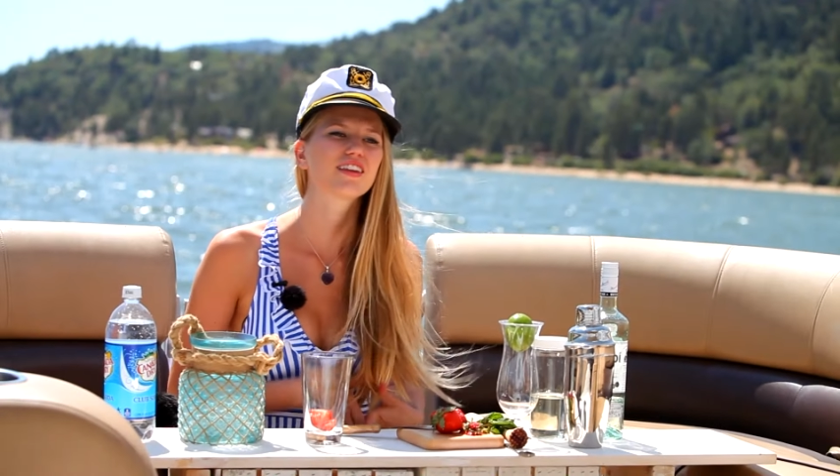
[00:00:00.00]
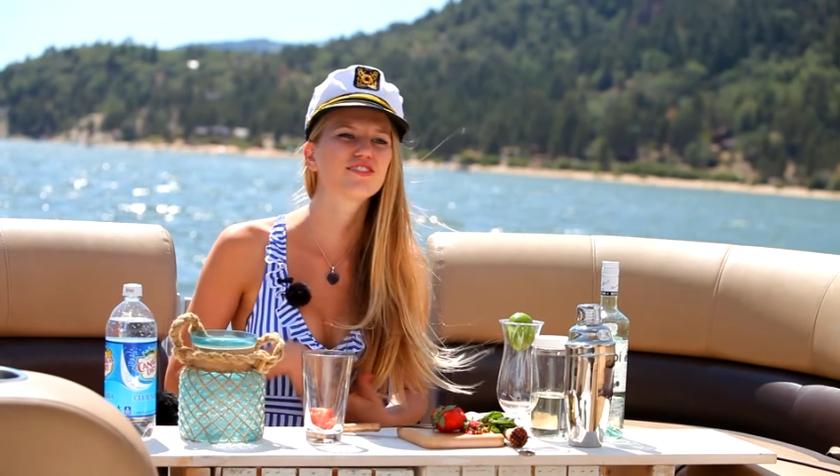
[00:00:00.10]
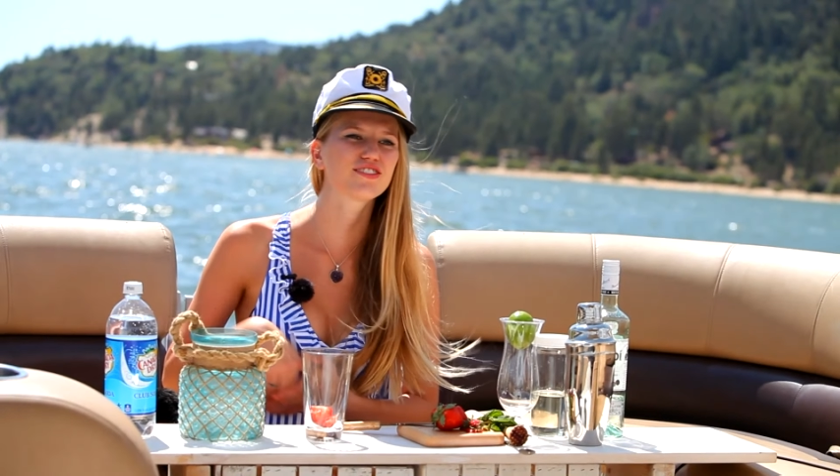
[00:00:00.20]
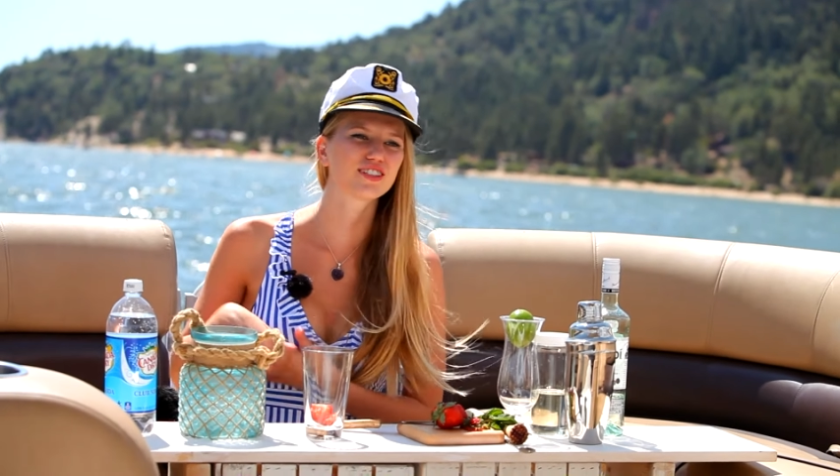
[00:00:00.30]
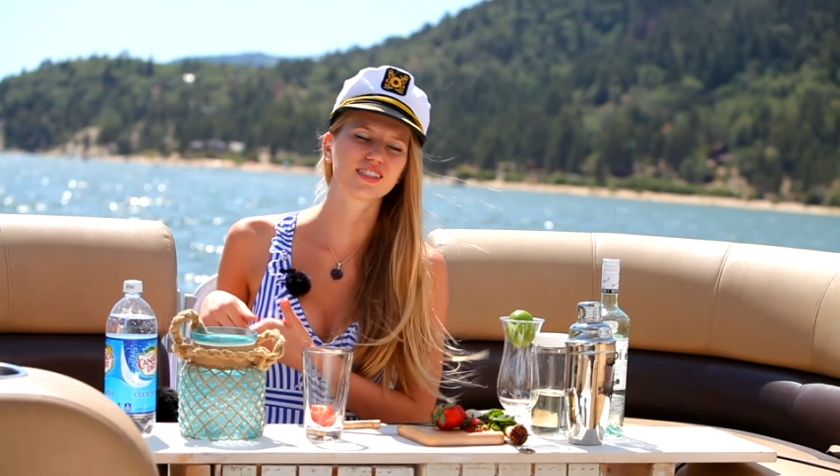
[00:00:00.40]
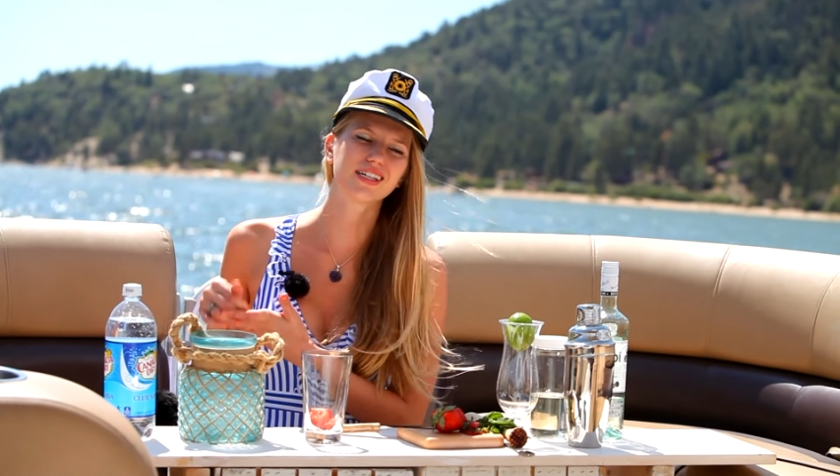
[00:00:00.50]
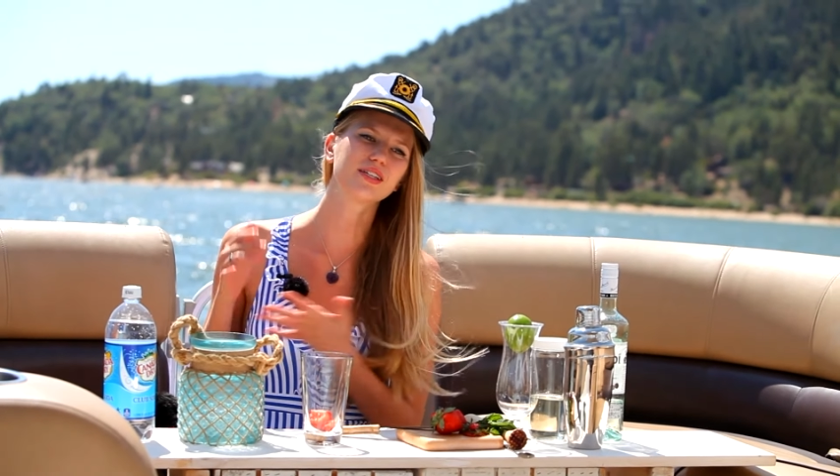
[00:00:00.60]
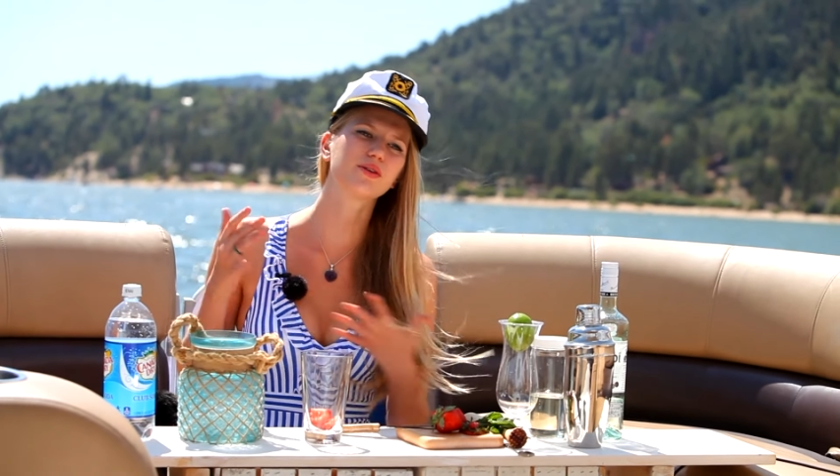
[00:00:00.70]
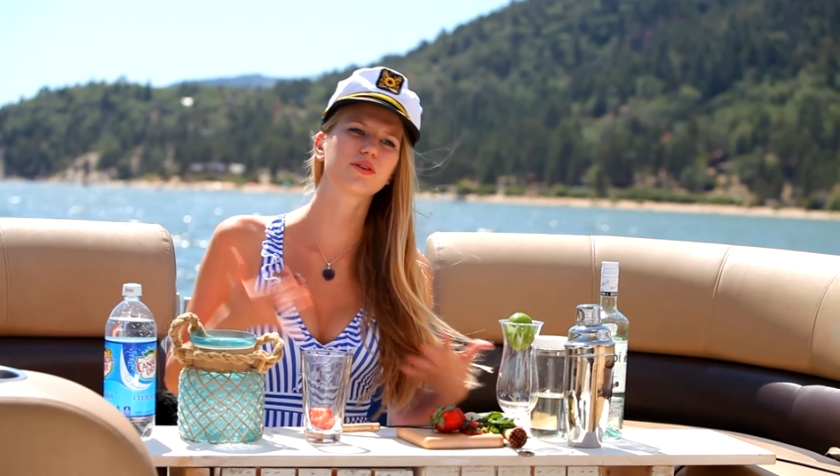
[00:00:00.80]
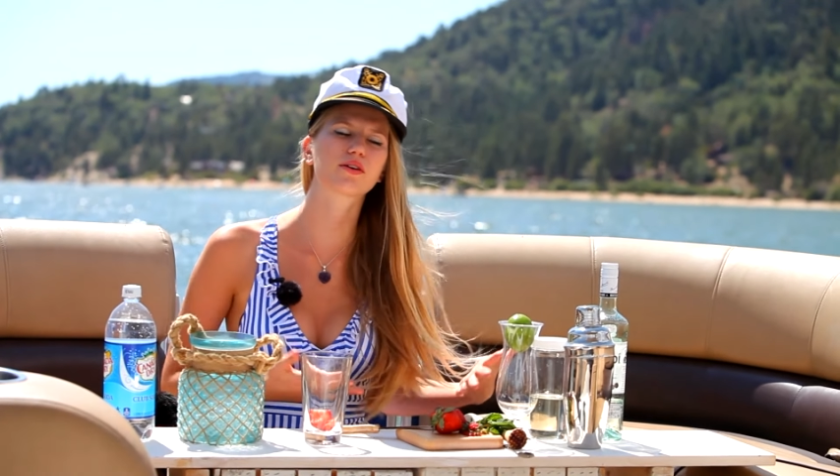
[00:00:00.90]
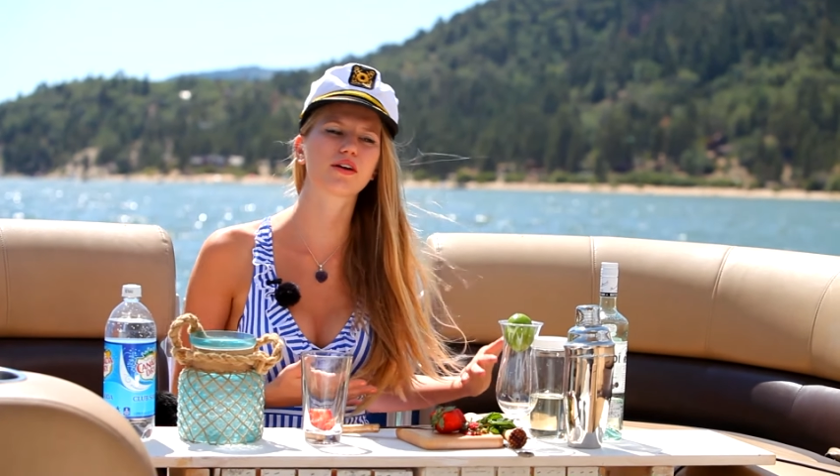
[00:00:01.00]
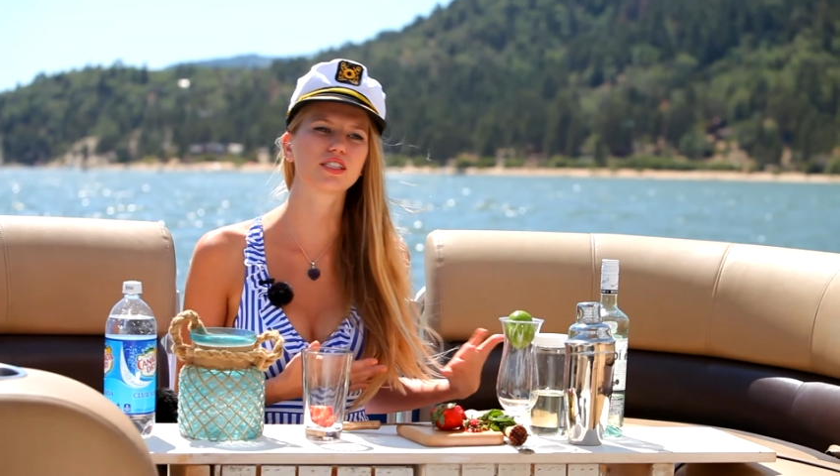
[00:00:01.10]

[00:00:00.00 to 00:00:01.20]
The first thing you are going